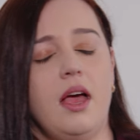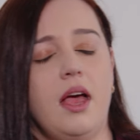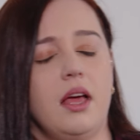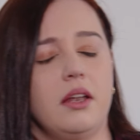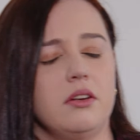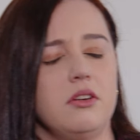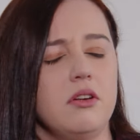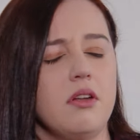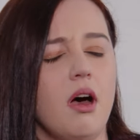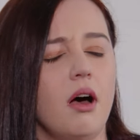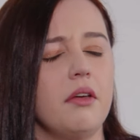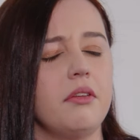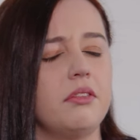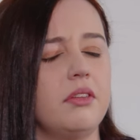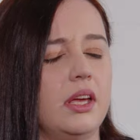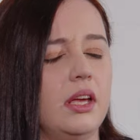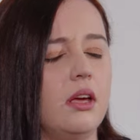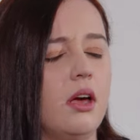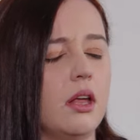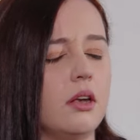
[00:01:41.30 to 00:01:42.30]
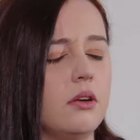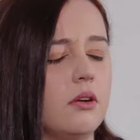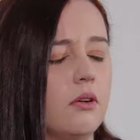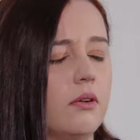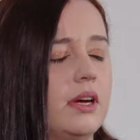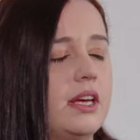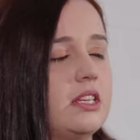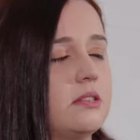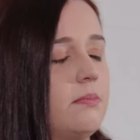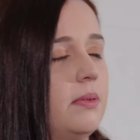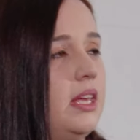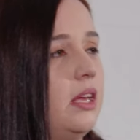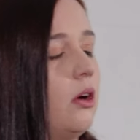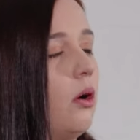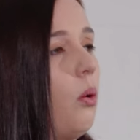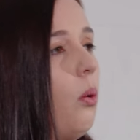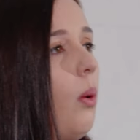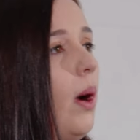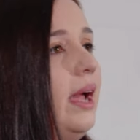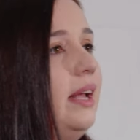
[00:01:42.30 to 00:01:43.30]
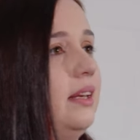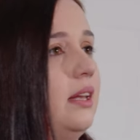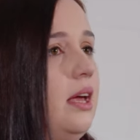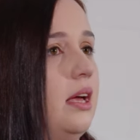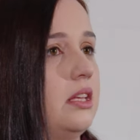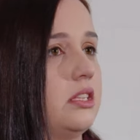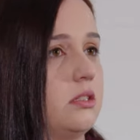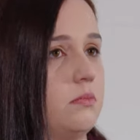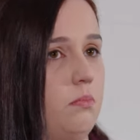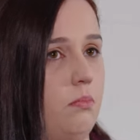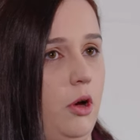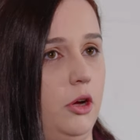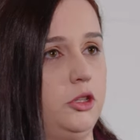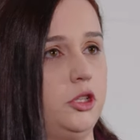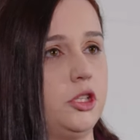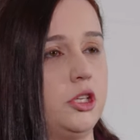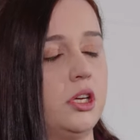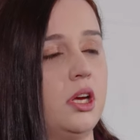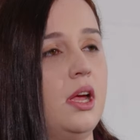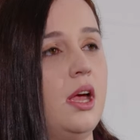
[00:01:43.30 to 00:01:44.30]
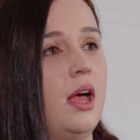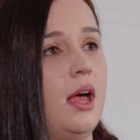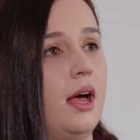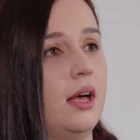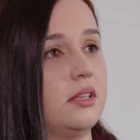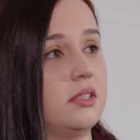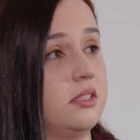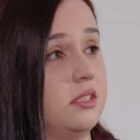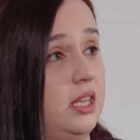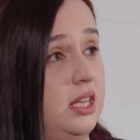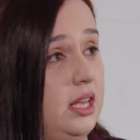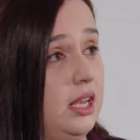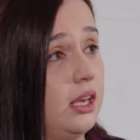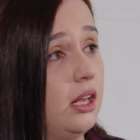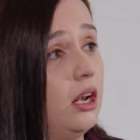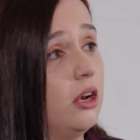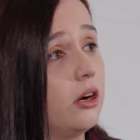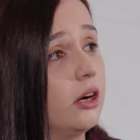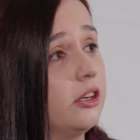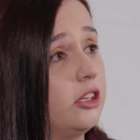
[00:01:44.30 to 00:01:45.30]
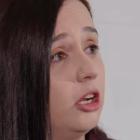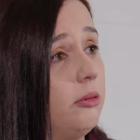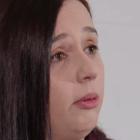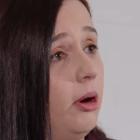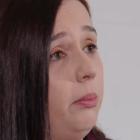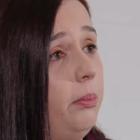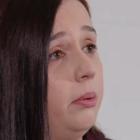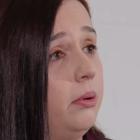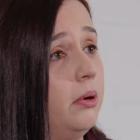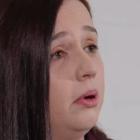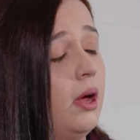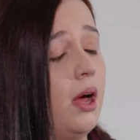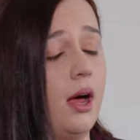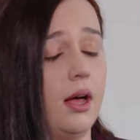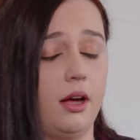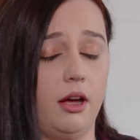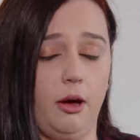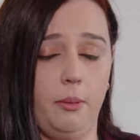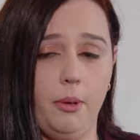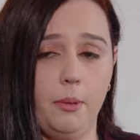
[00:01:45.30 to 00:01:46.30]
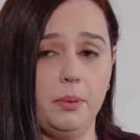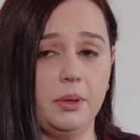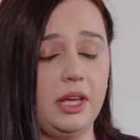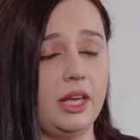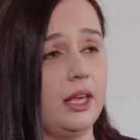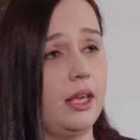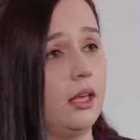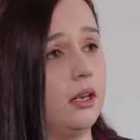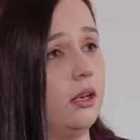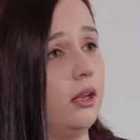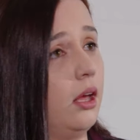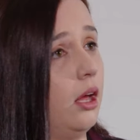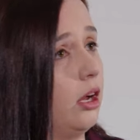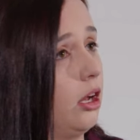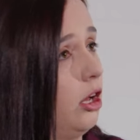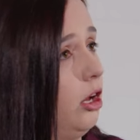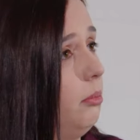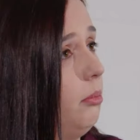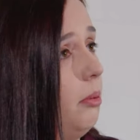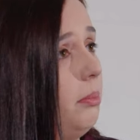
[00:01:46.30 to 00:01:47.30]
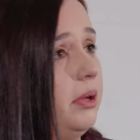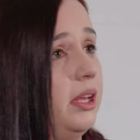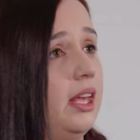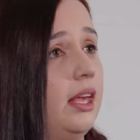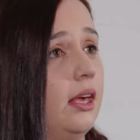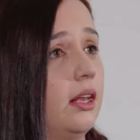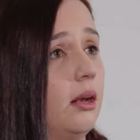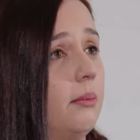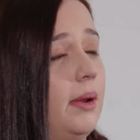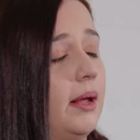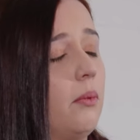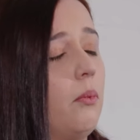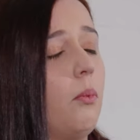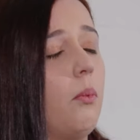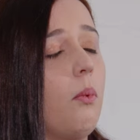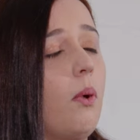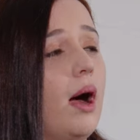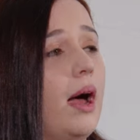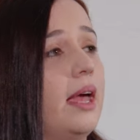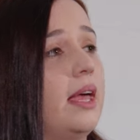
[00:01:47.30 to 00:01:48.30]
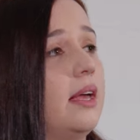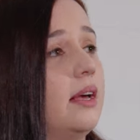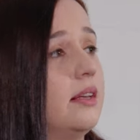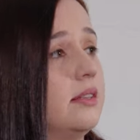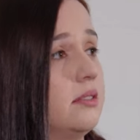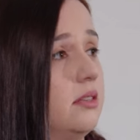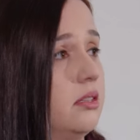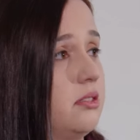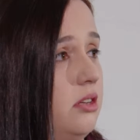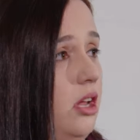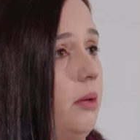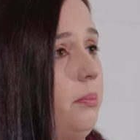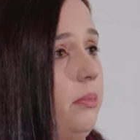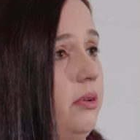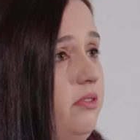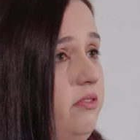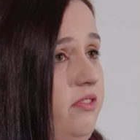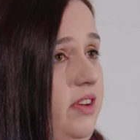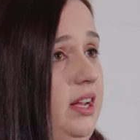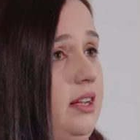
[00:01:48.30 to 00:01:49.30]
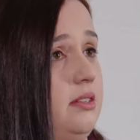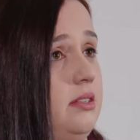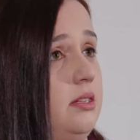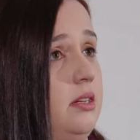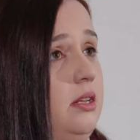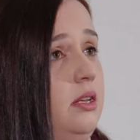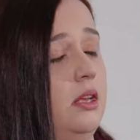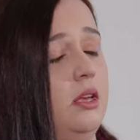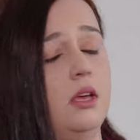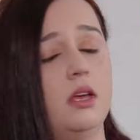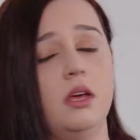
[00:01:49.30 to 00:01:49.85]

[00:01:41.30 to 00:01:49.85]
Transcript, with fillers: It nothing annoys me quite as much as seeing an alert come up and come up again and come up again. I'm like, why has this not been fixed?